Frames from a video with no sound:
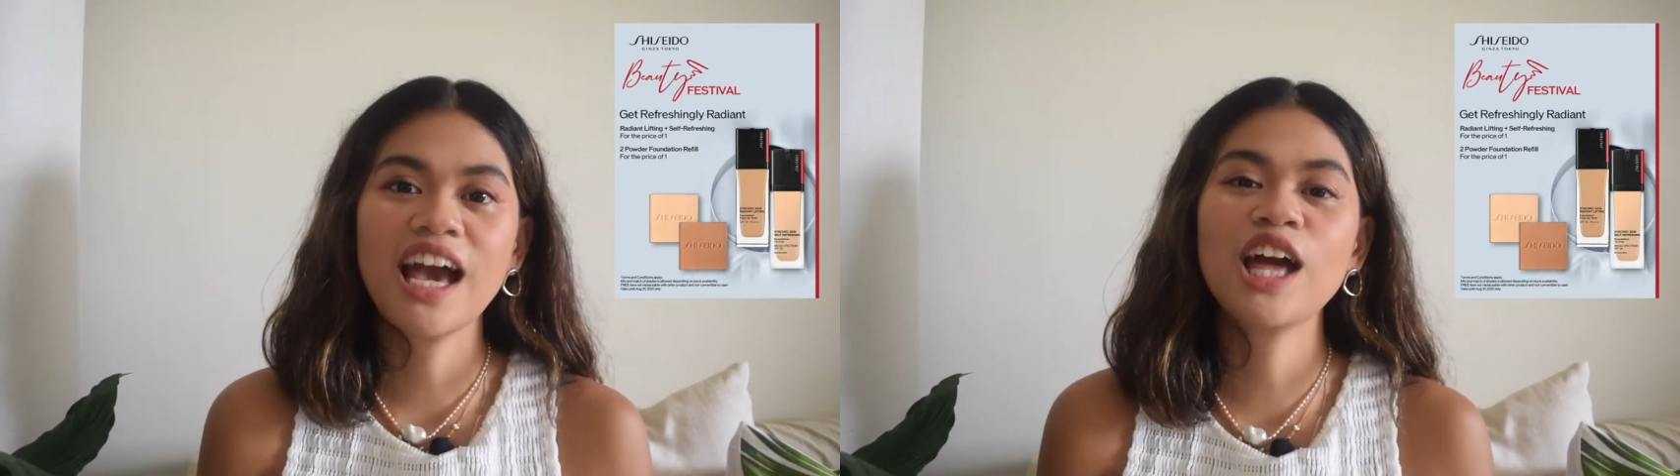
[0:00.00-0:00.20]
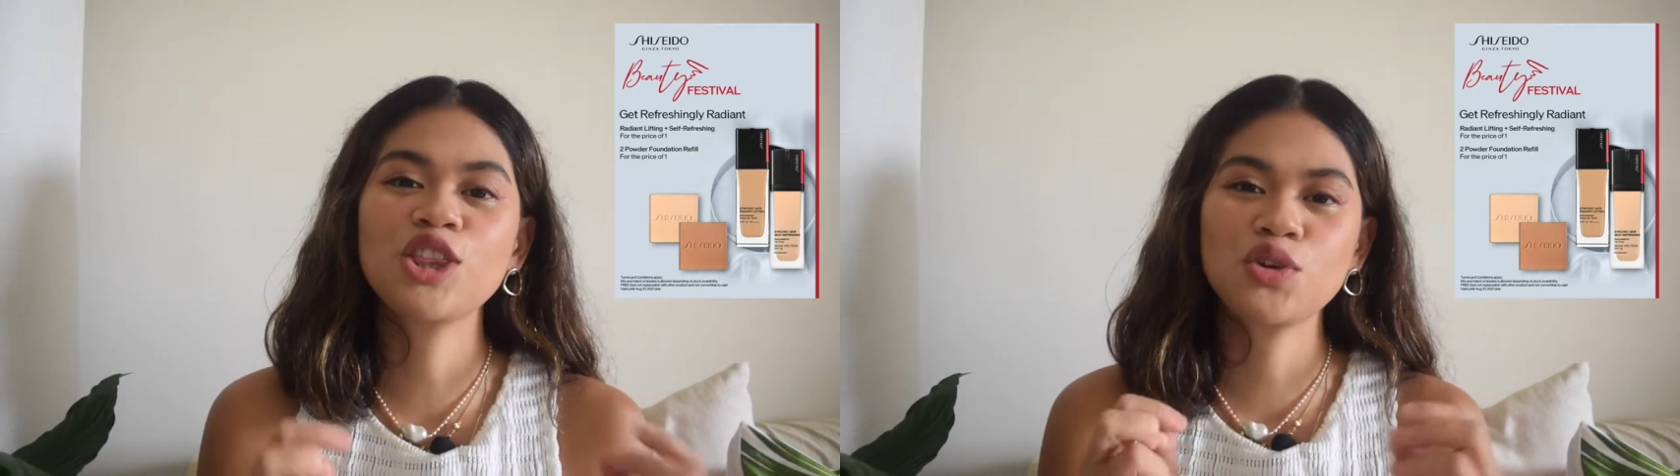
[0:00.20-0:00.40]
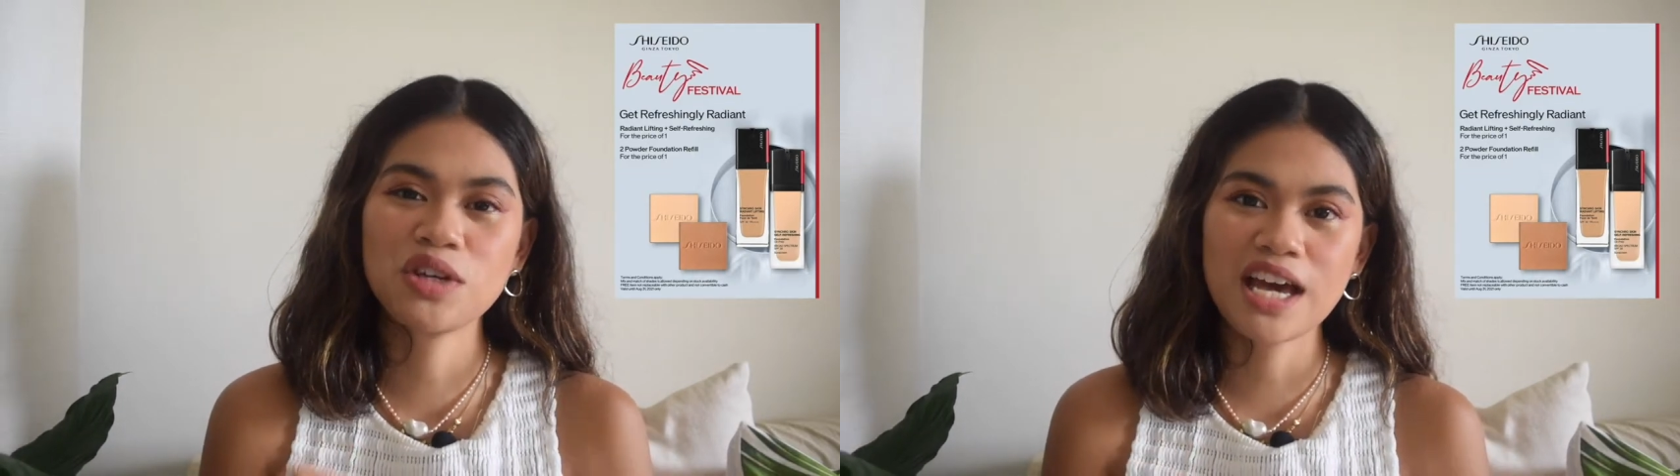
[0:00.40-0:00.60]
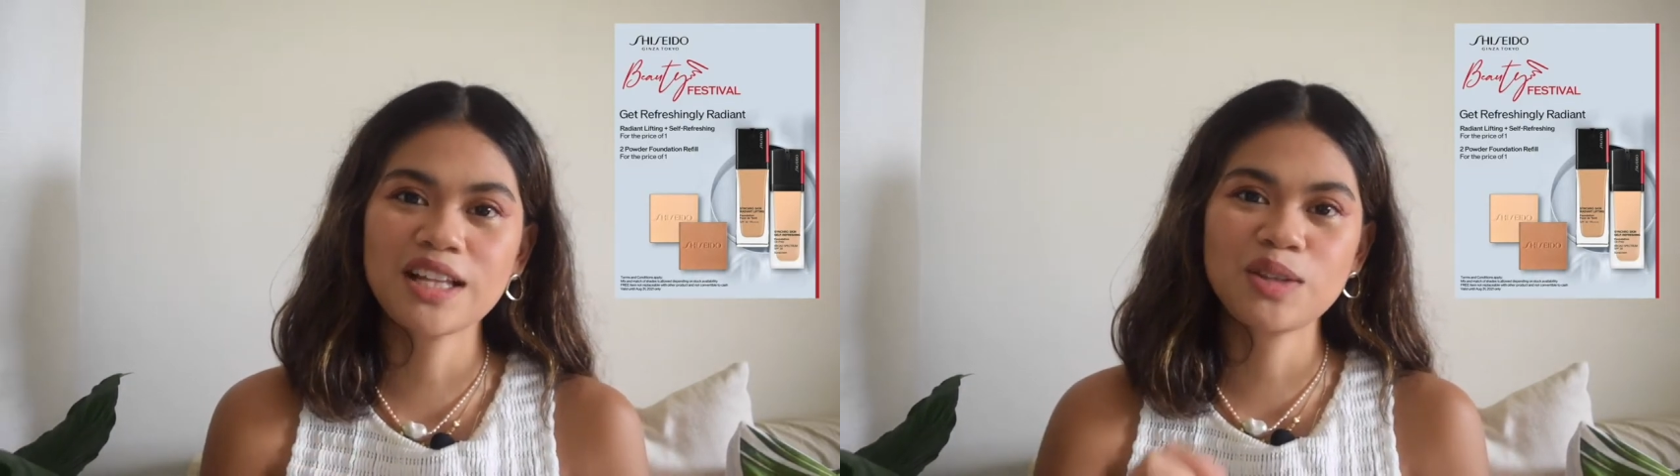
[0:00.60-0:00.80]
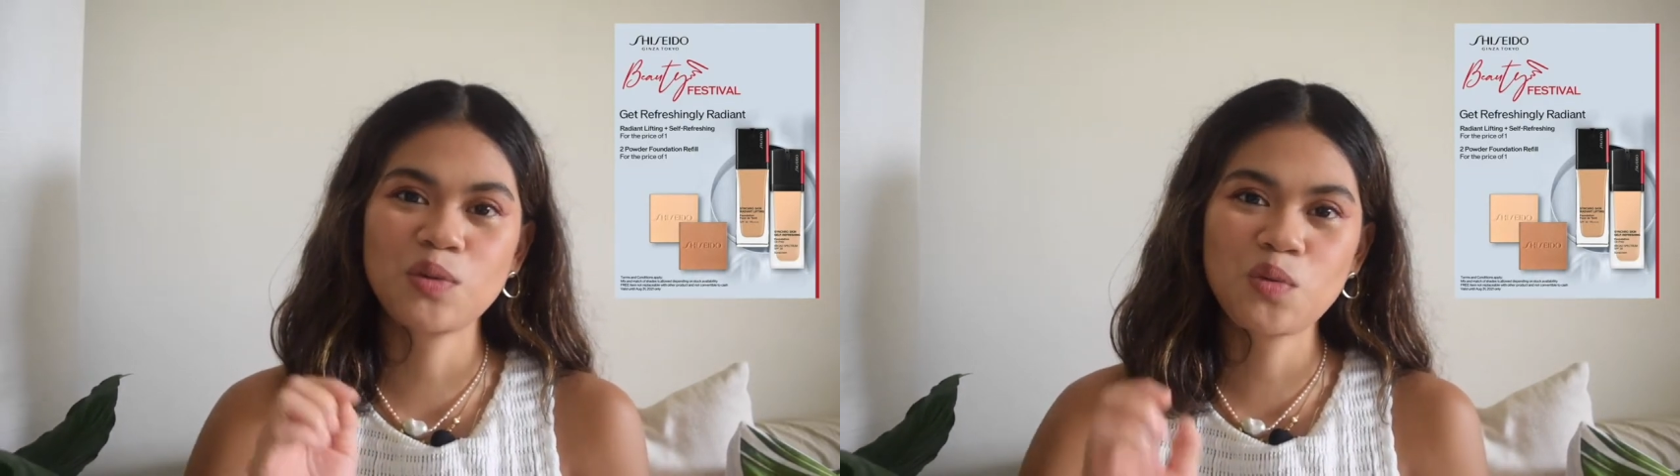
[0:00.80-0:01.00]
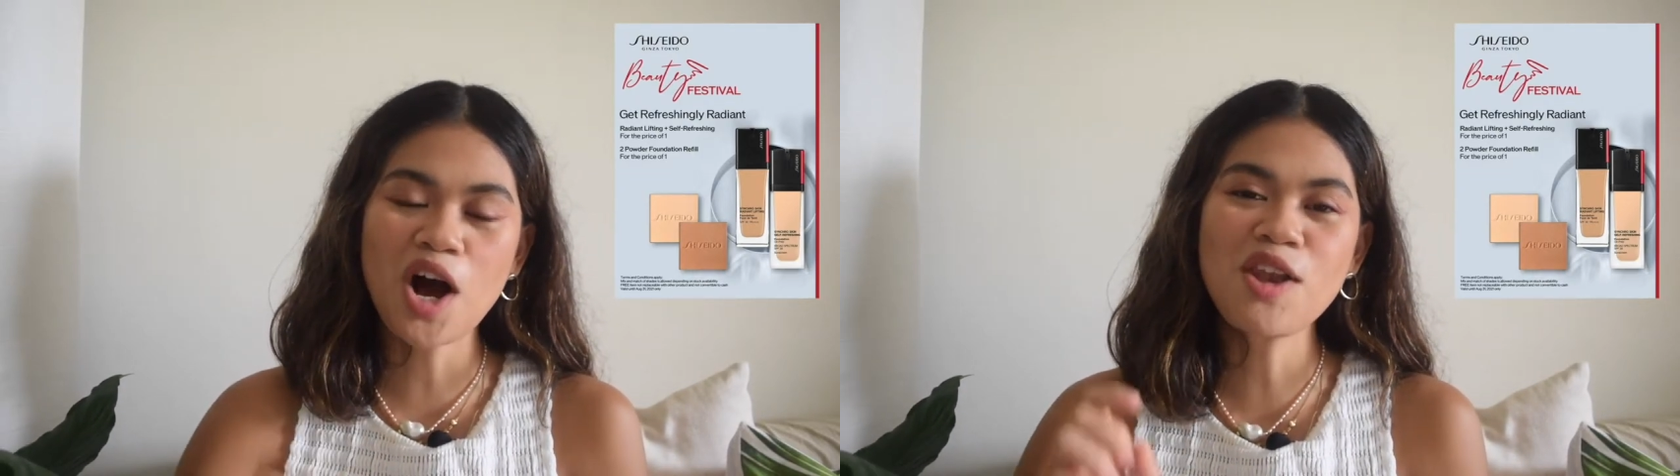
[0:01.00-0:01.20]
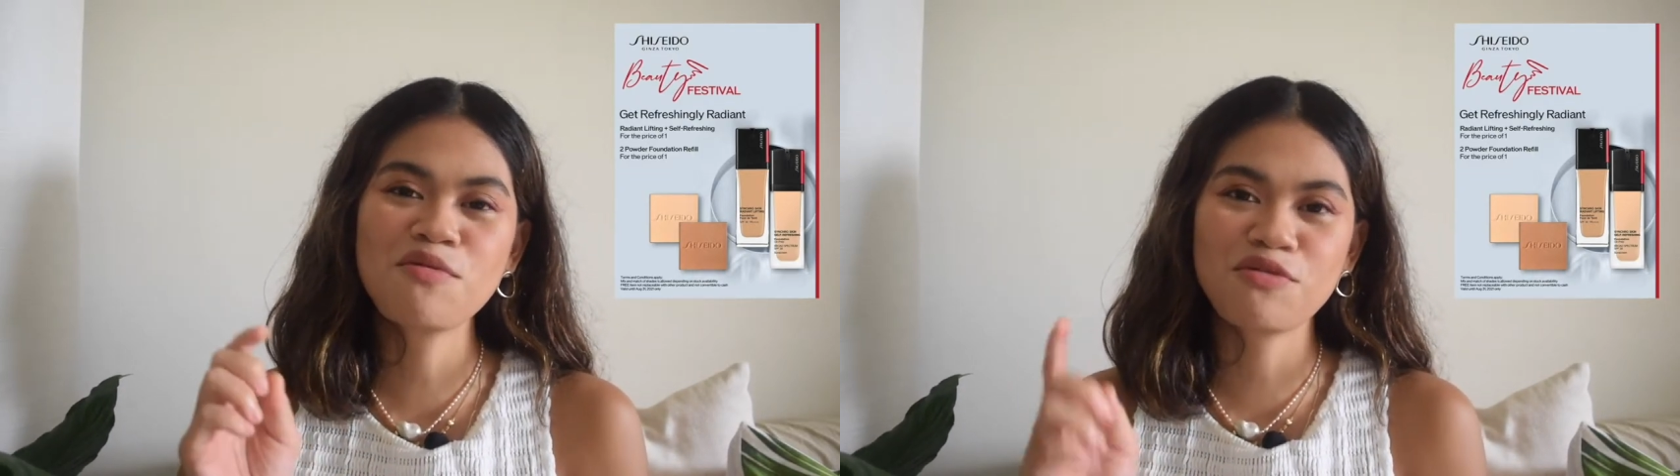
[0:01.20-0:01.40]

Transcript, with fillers: and you get one